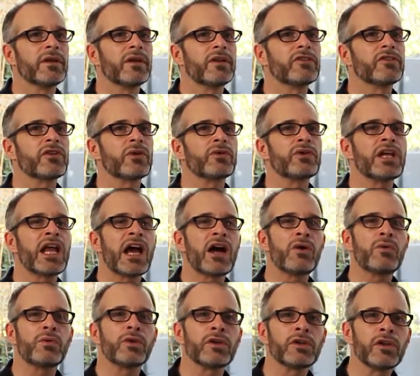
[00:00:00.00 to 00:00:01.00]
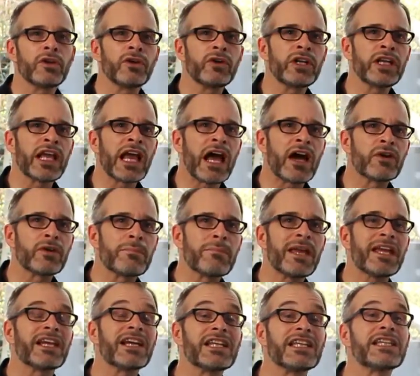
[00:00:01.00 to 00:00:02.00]
So now we're learning how to
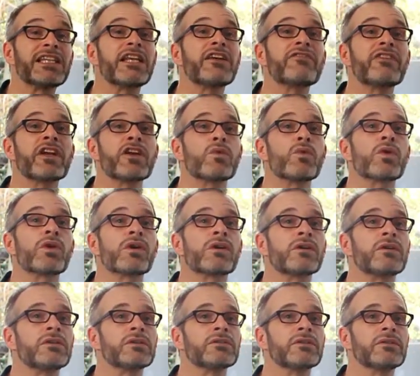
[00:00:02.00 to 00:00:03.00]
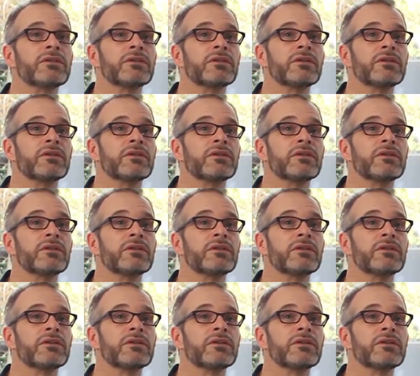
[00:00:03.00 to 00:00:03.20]
make a living world,